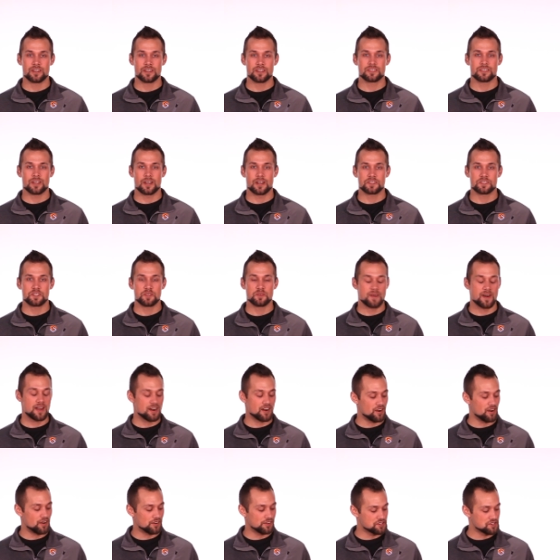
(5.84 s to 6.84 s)
here to talk to you about
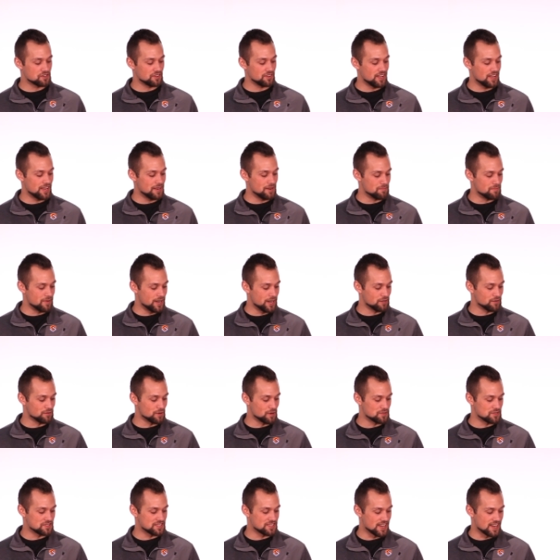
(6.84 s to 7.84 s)
our Ultralight
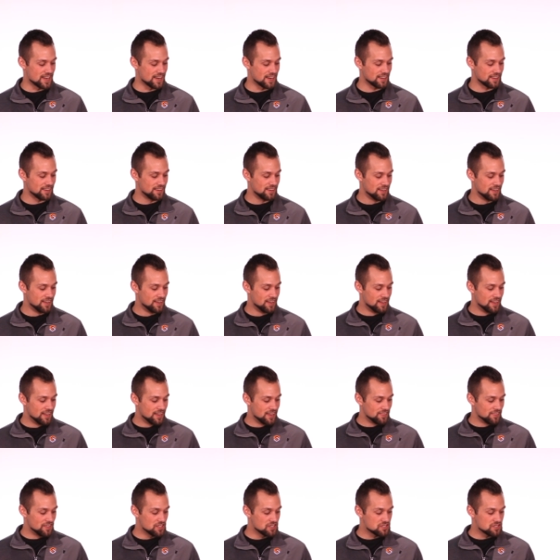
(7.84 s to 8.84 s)
Micro Sock.
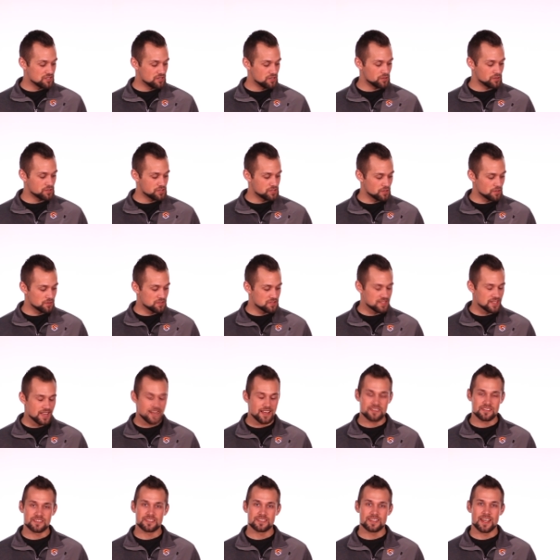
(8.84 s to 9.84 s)
This no-show
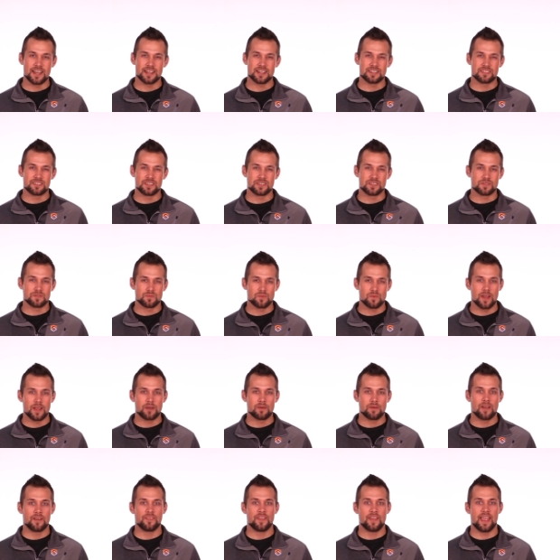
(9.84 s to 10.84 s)
style sock sits right
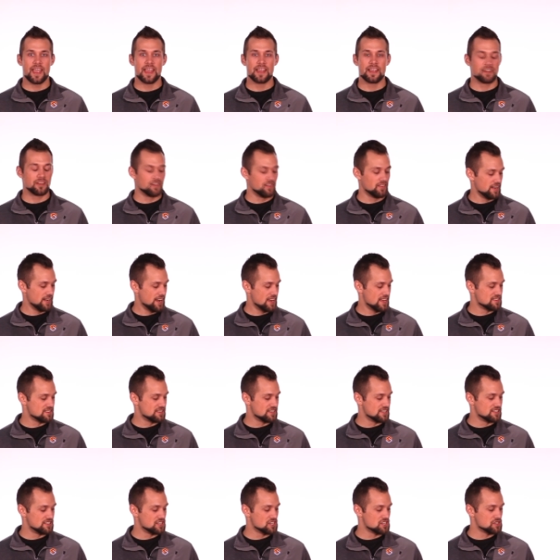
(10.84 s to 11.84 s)
around the ankle and has
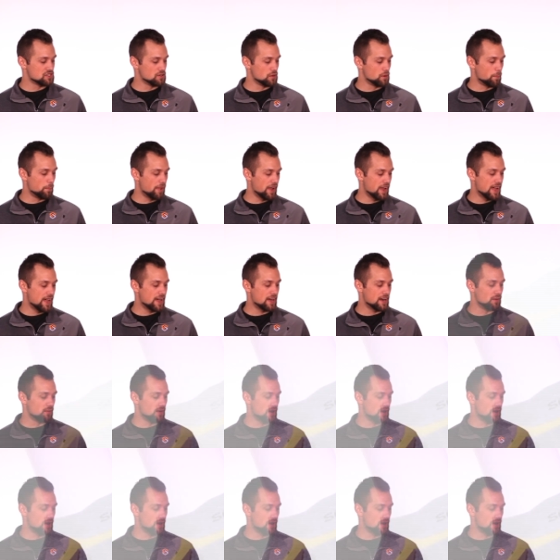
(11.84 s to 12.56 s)
an additional pad